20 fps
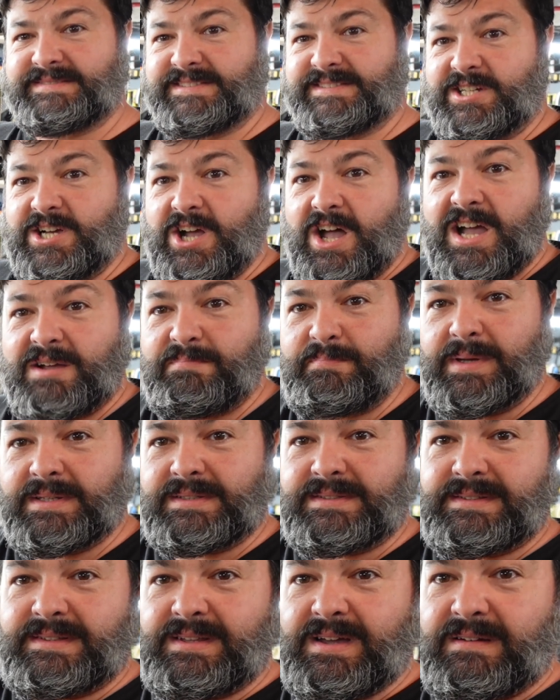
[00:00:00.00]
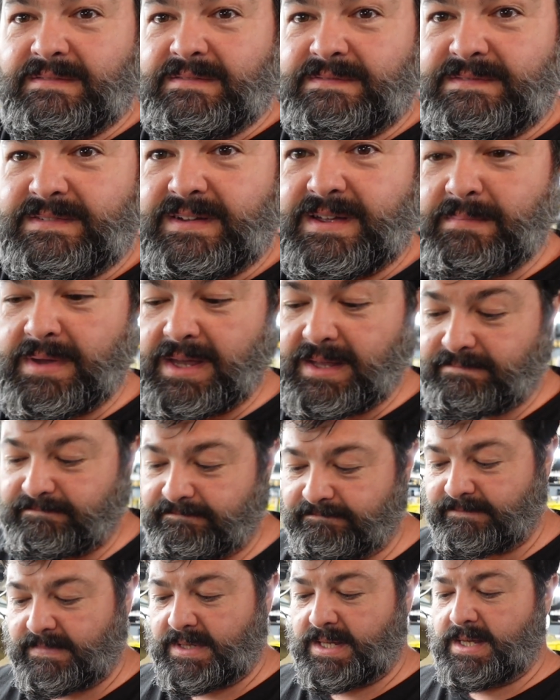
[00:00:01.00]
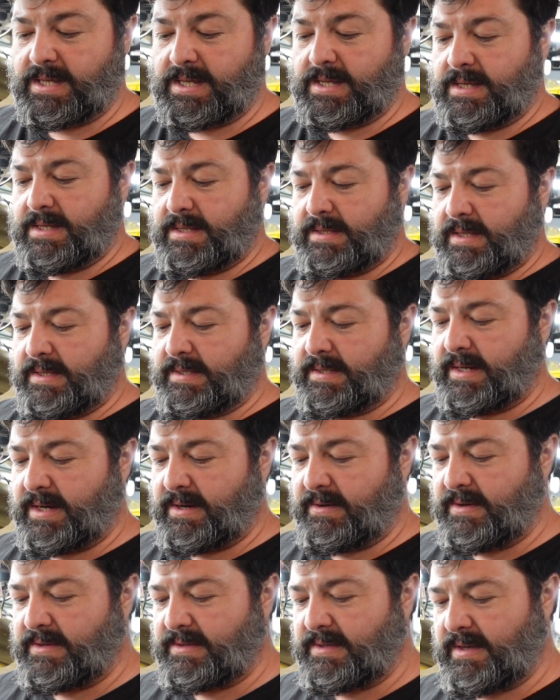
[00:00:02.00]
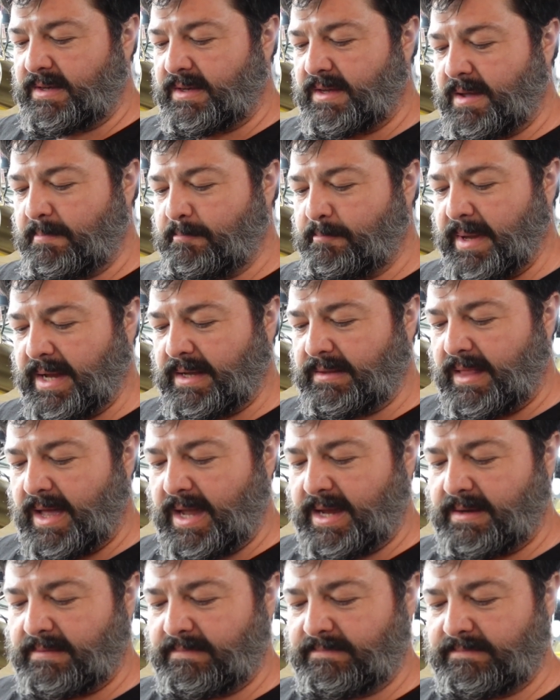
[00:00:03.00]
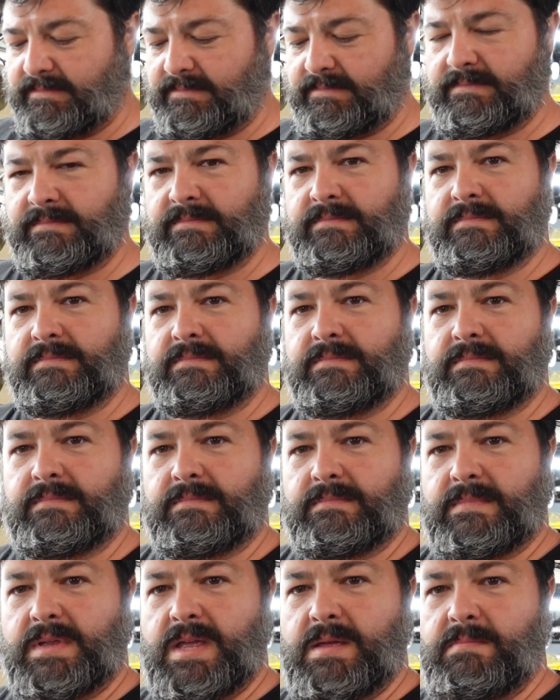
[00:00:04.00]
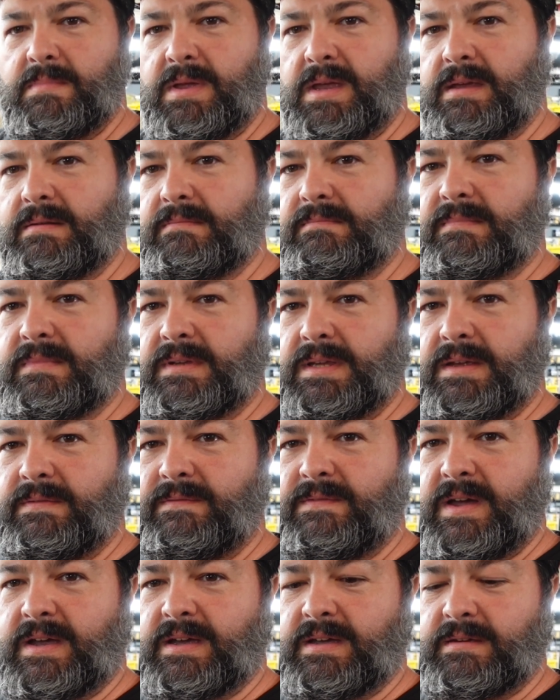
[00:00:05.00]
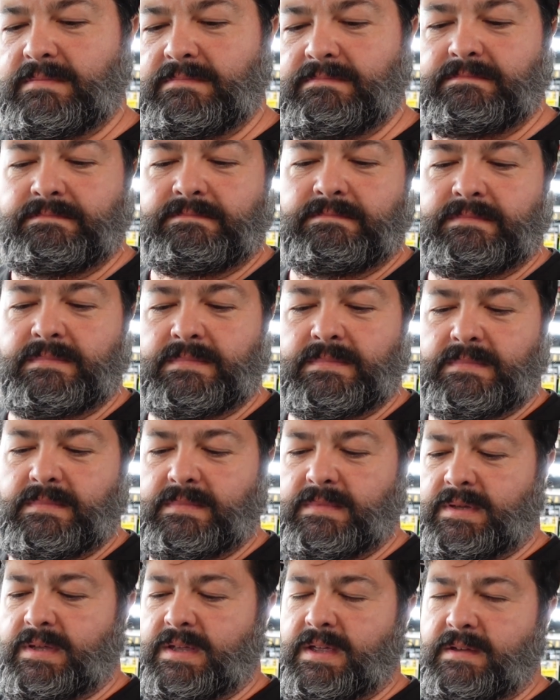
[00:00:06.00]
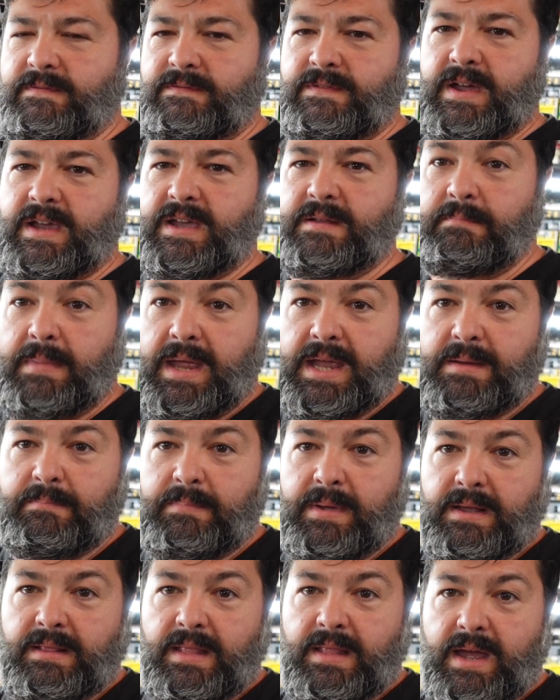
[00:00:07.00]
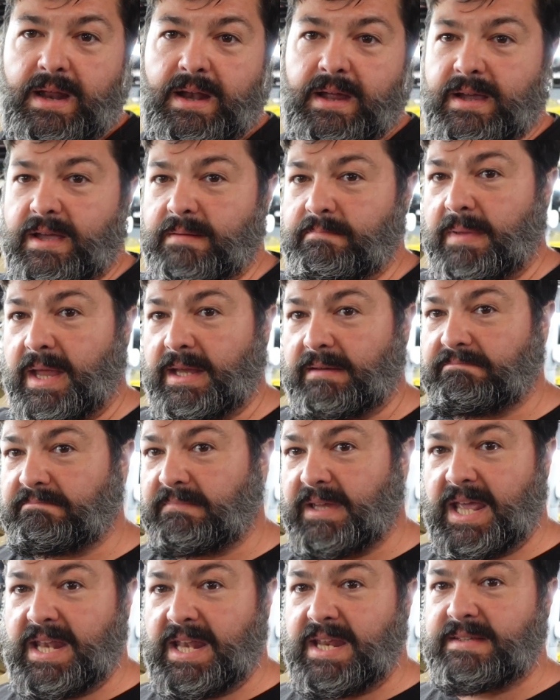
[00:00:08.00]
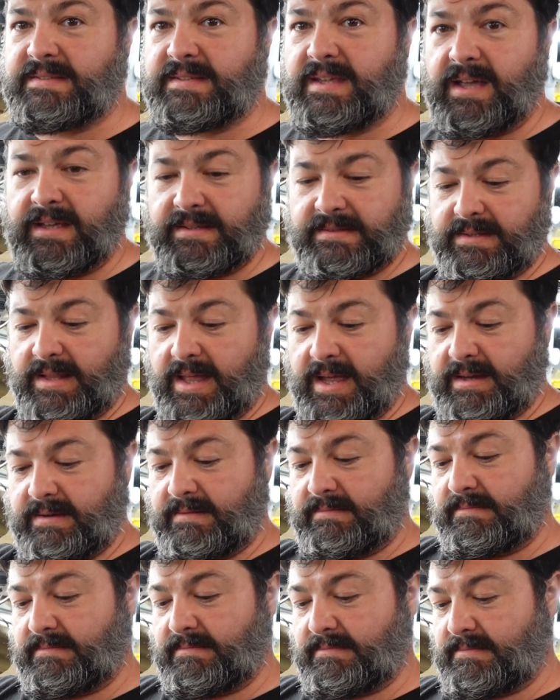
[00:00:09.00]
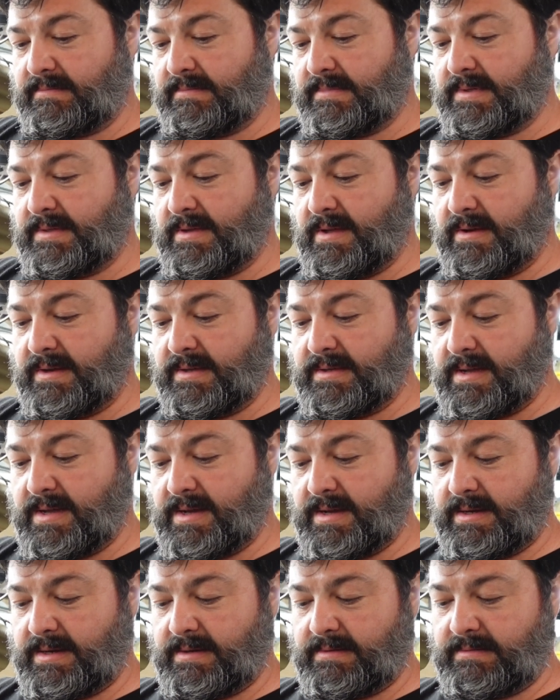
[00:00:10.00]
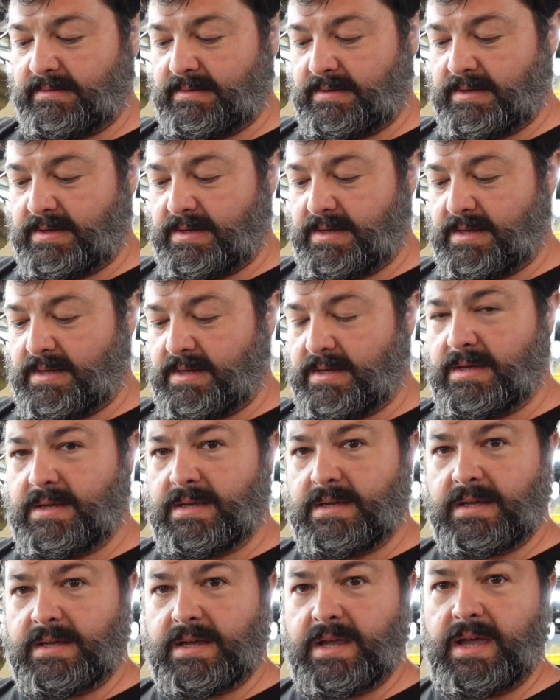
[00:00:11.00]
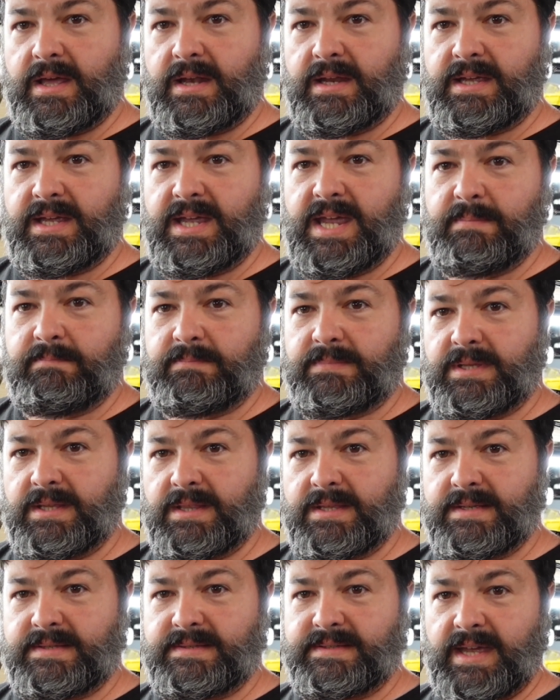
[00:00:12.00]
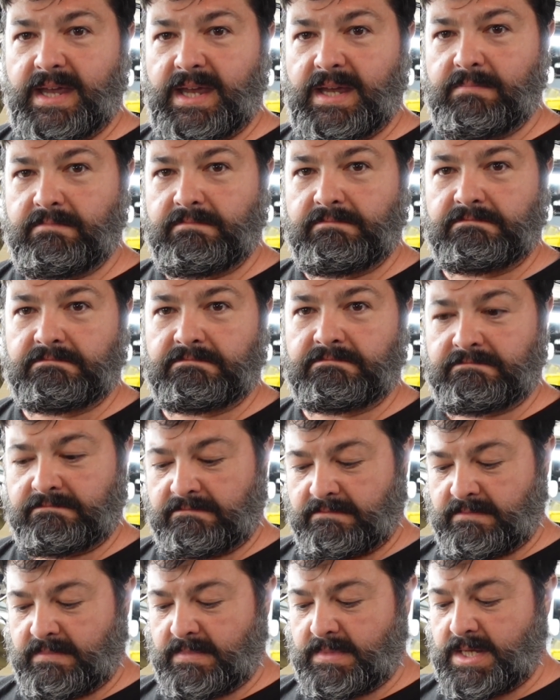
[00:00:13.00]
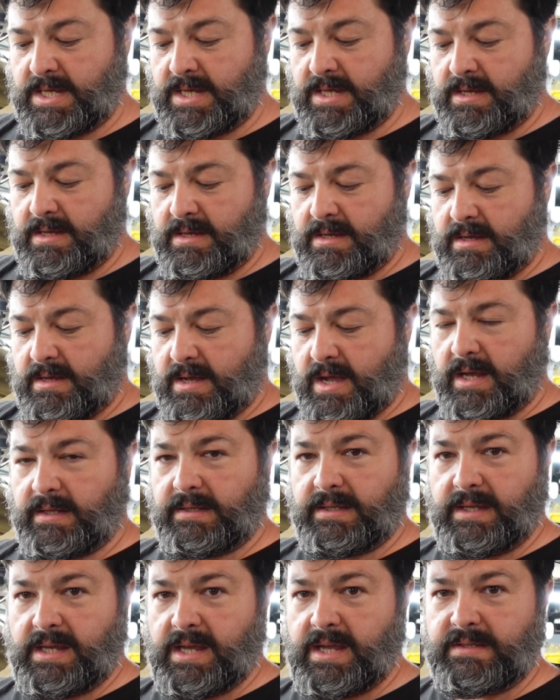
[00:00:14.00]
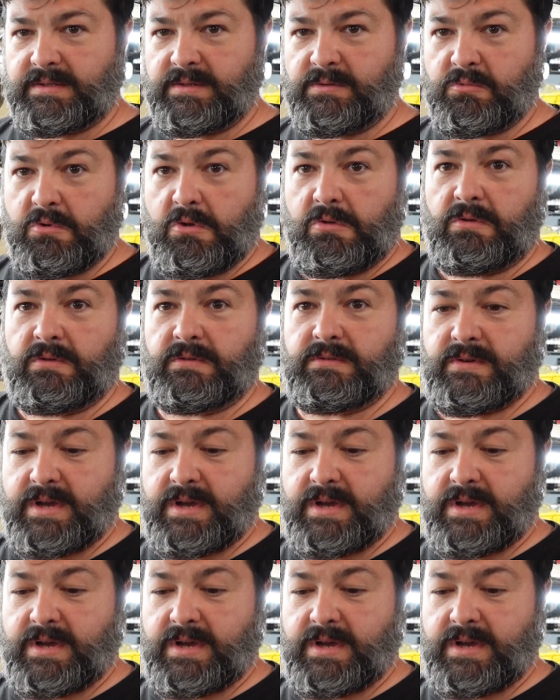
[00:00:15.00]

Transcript: cockpit stuff. I mean, this here is a big light. I mean, if I can make a big light, I can make any size light, as long as I kind of keep to the same ideas and rules,